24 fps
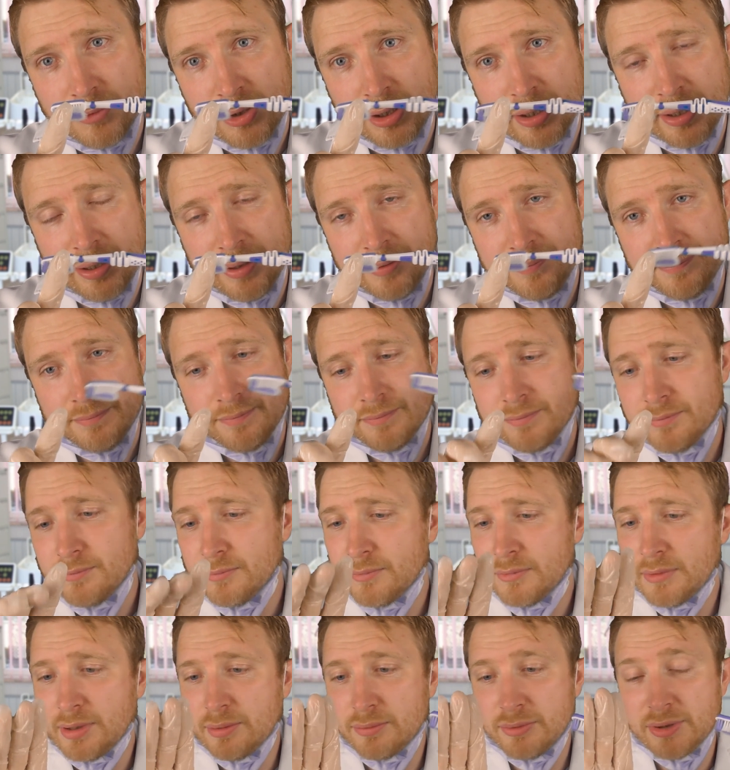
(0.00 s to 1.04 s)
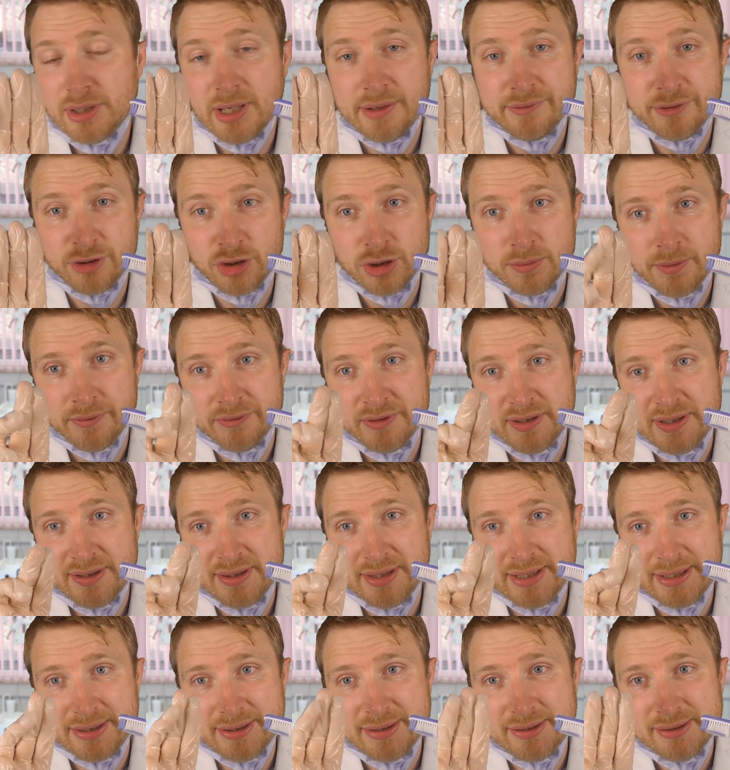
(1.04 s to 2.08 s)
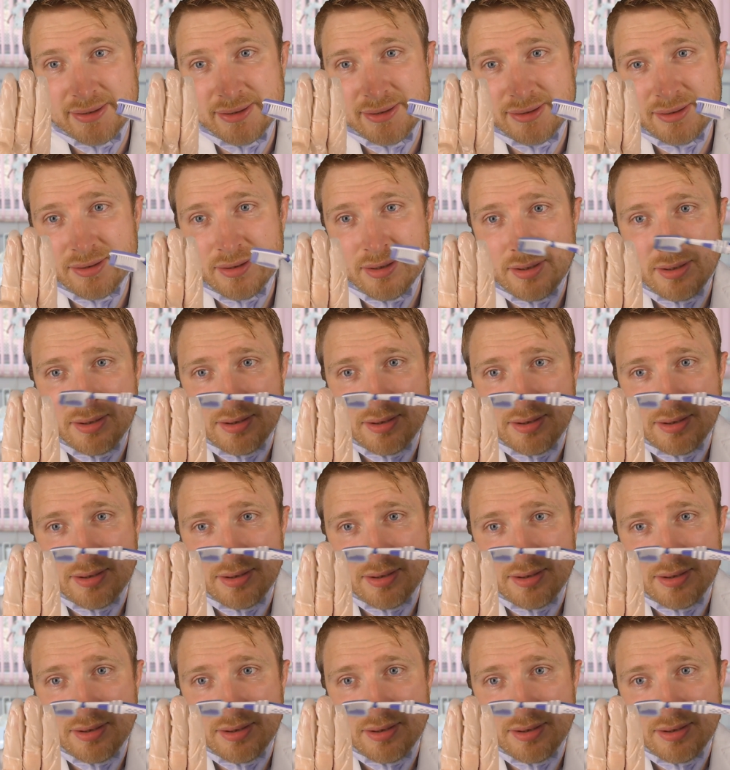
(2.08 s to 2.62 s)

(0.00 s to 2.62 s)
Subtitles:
Okay? And you have a group of teeth like this.